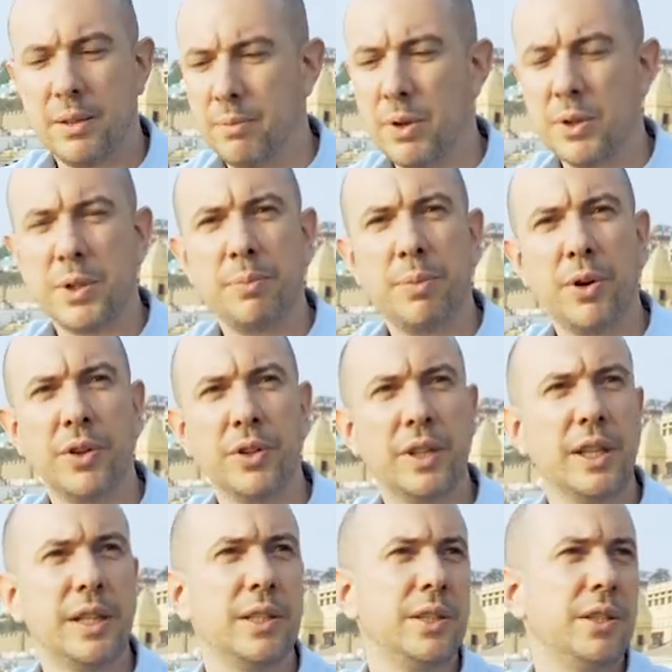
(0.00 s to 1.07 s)
the most important
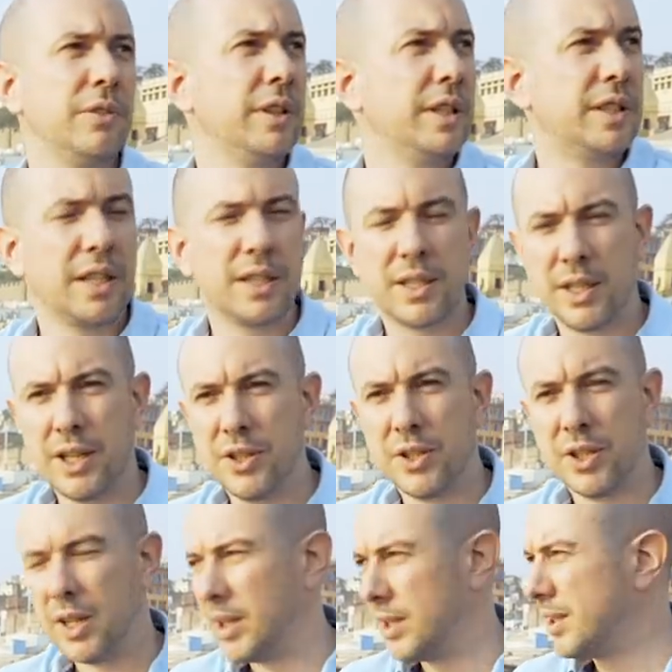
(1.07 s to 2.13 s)
thing is you're in a
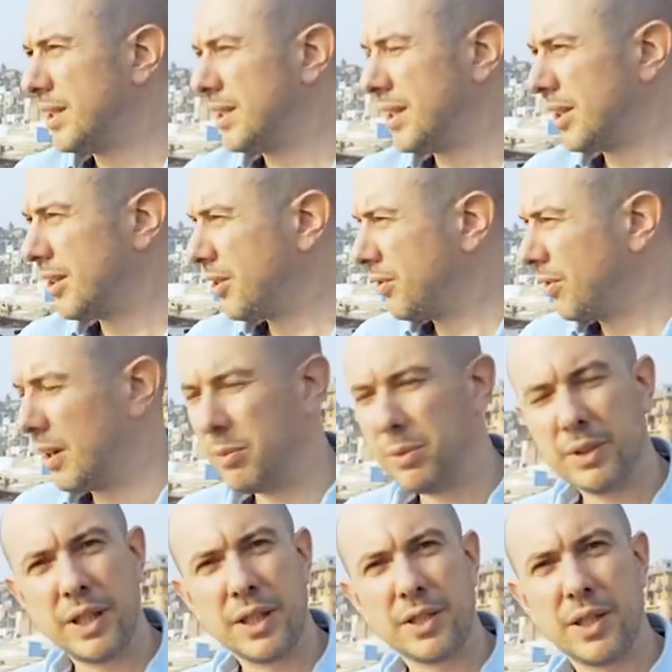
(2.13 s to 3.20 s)
destination like this. It's an
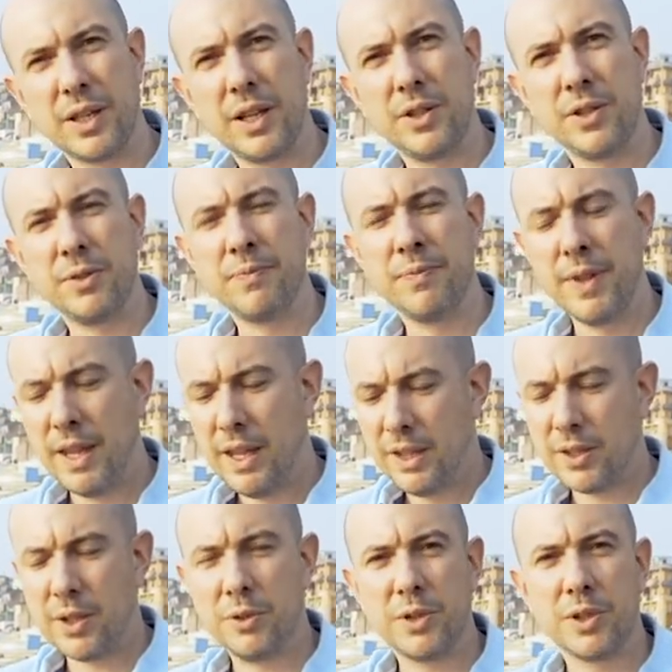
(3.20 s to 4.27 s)
incredible destination.
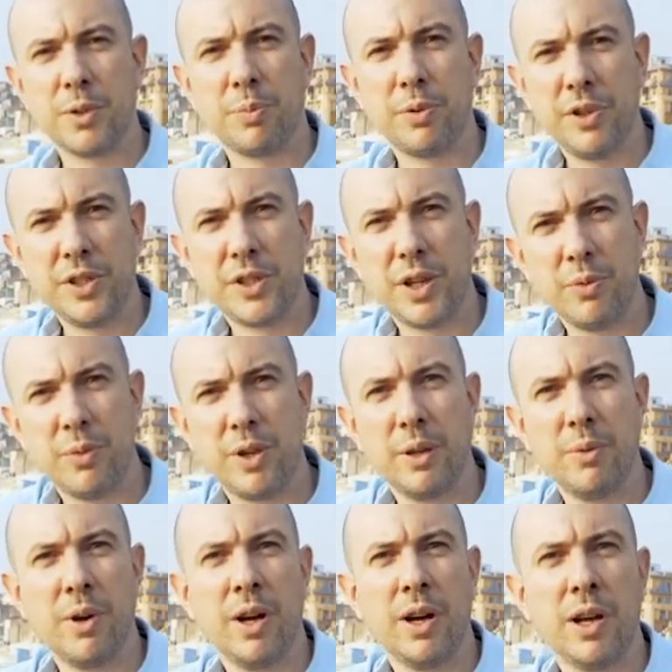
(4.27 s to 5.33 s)
So just appreciate where
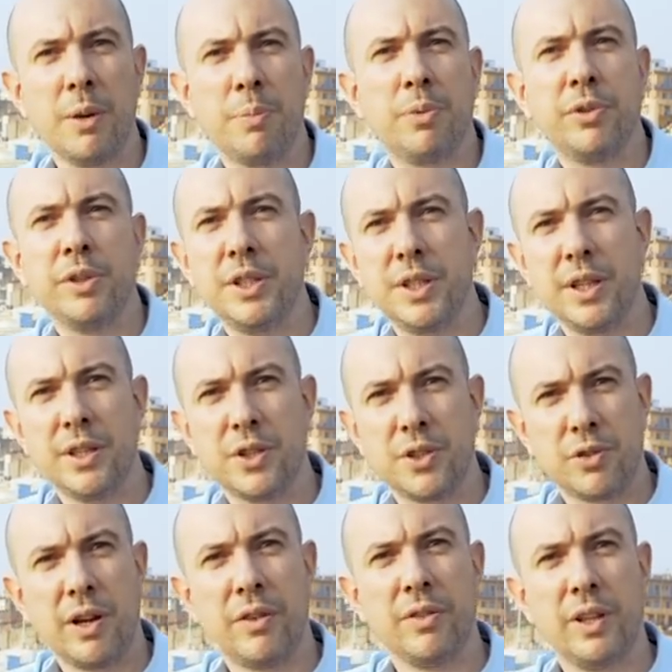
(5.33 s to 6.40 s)
you are, appreciate the
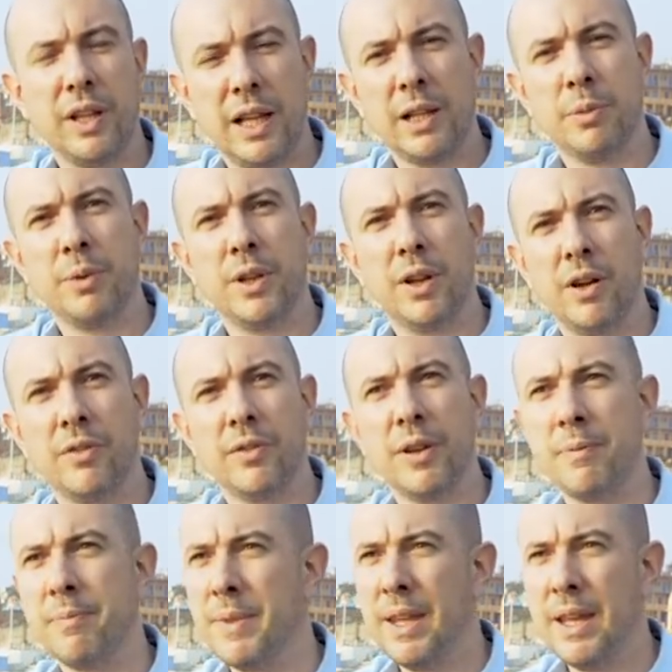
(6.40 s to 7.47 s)
travel element of
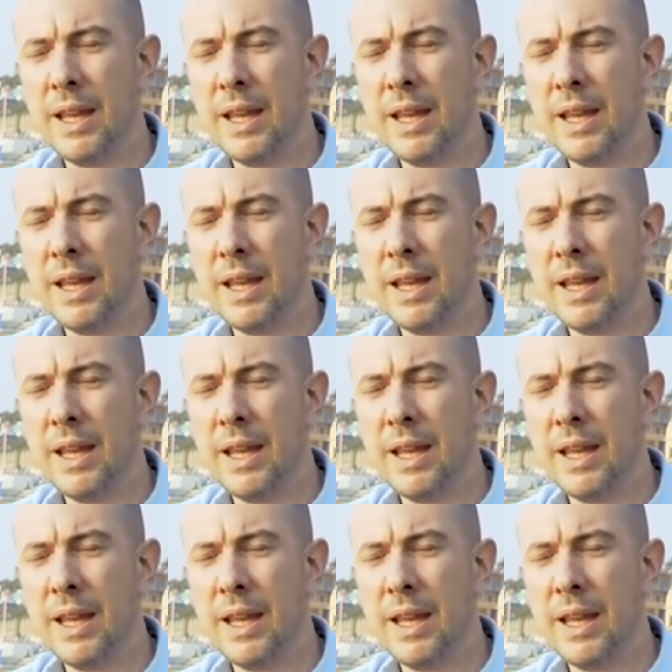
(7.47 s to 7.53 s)
it.